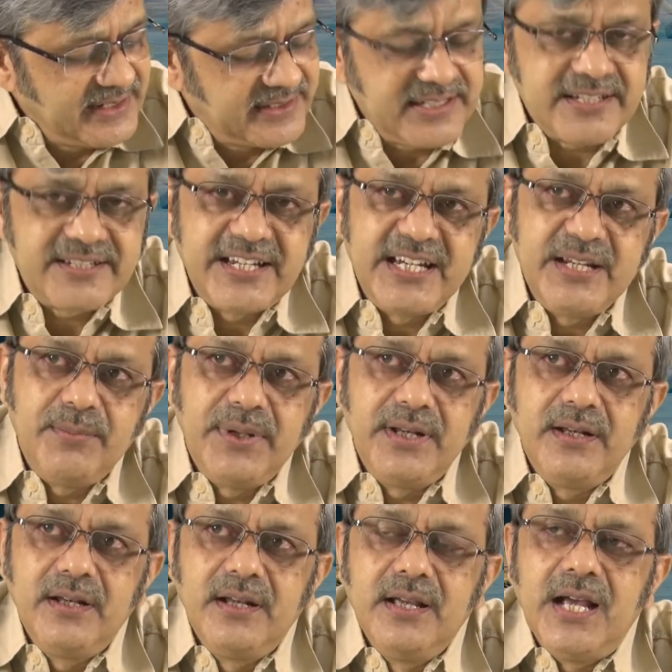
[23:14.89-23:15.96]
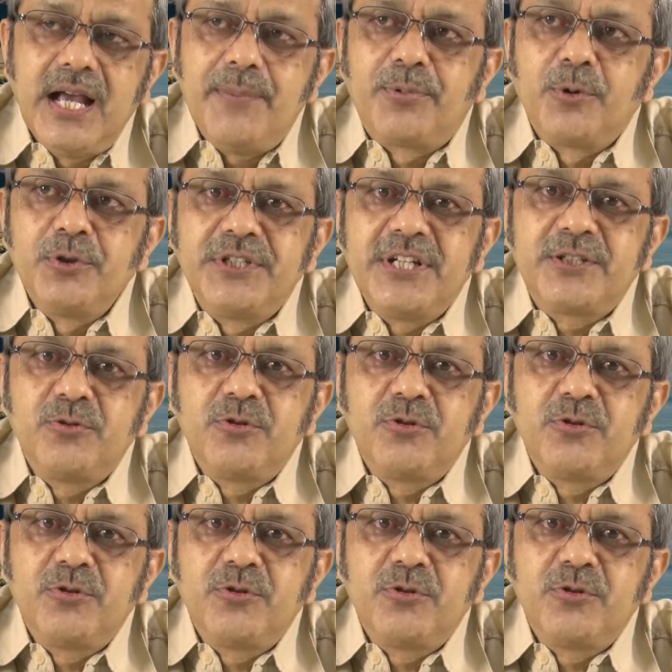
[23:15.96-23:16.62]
sustainable approaches